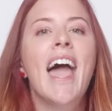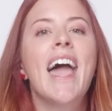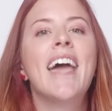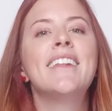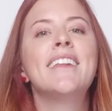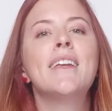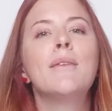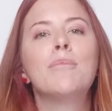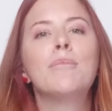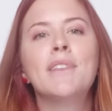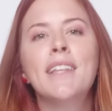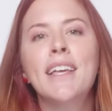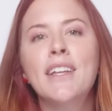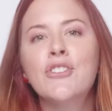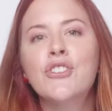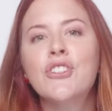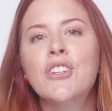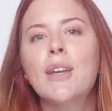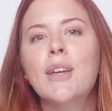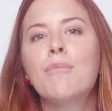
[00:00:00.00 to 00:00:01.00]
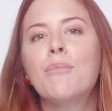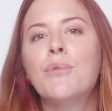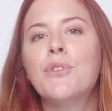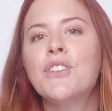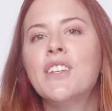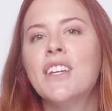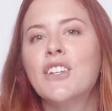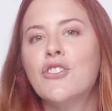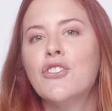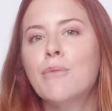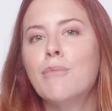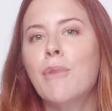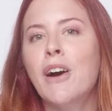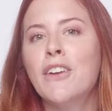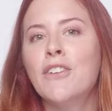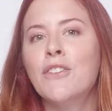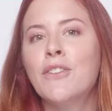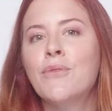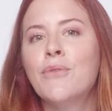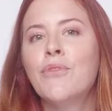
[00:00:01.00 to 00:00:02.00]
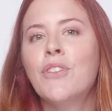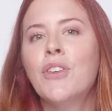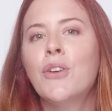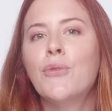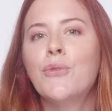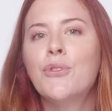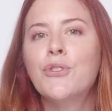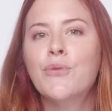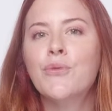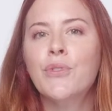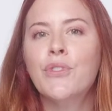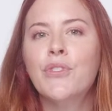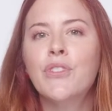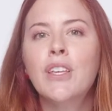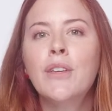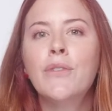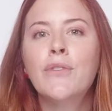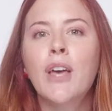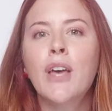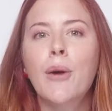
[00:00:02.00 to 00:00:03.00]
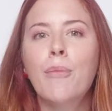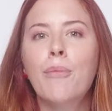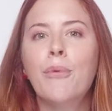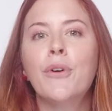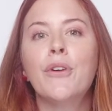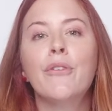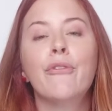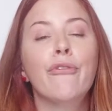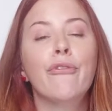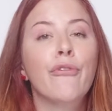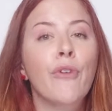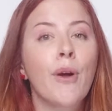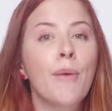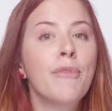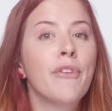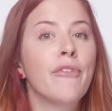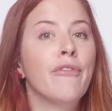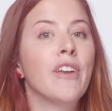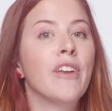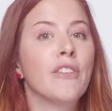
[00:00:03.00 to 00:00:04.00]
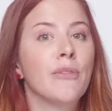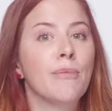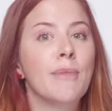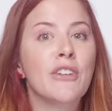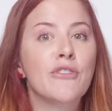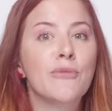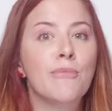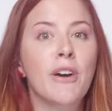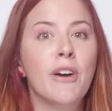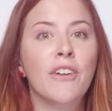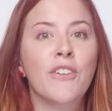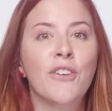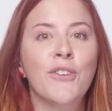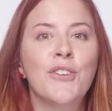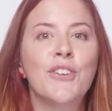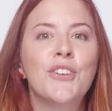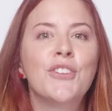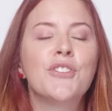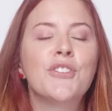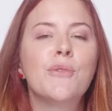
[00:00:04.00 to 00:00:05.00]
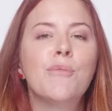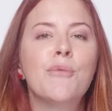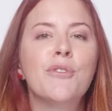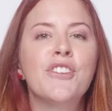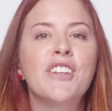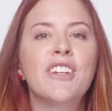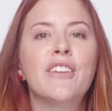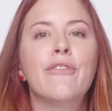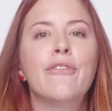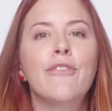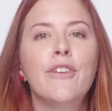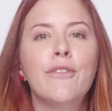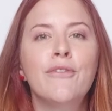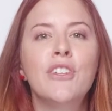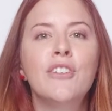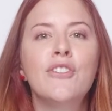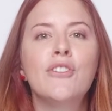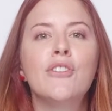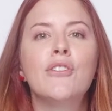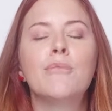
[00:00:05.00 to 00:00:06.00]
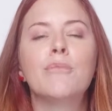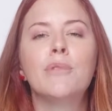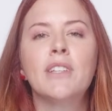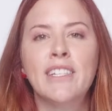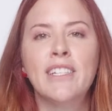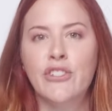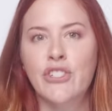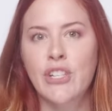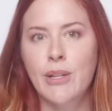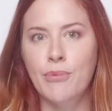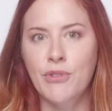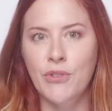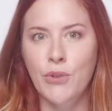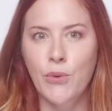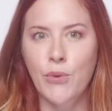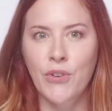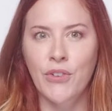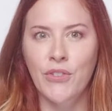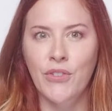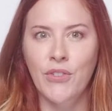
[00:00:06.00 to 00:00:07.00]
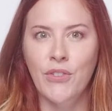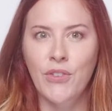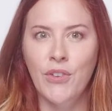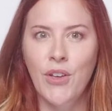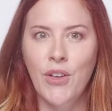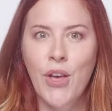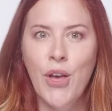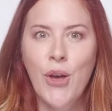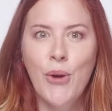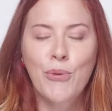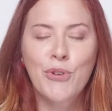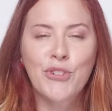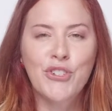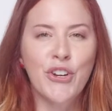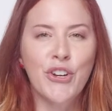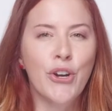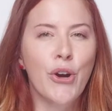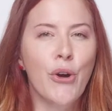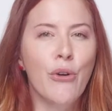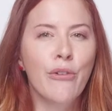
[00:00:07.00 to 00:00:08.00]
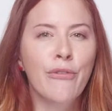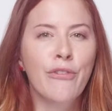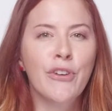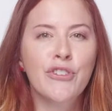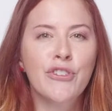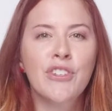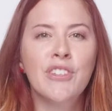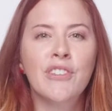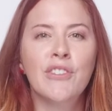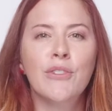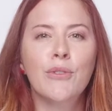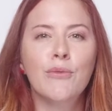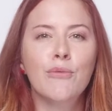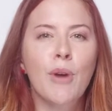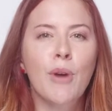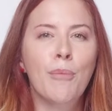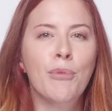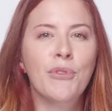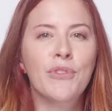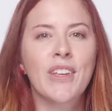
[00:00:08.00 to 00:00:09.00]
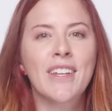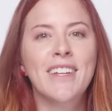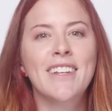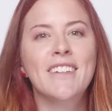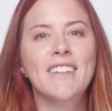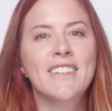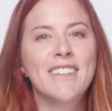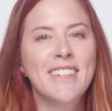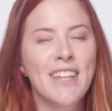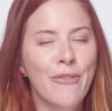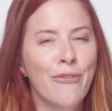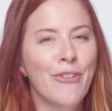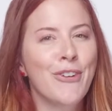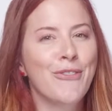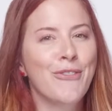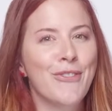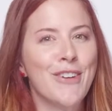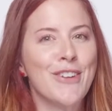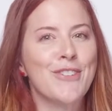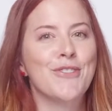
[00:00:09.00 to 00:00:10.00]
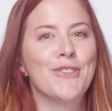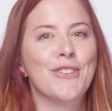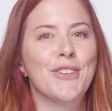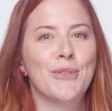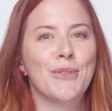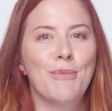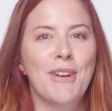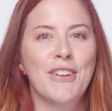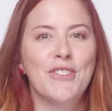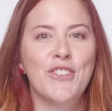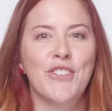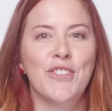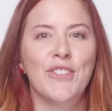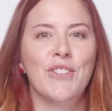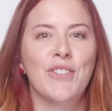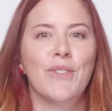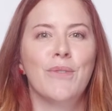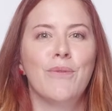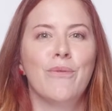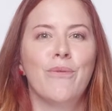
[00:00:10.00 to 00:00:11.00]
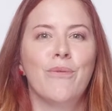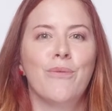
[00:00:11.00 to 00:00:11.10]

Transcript: And a blend shape prediction model, which receives output from the face mesh model to predict 52 blend shape scores, which are coefficients representing different facial expressions.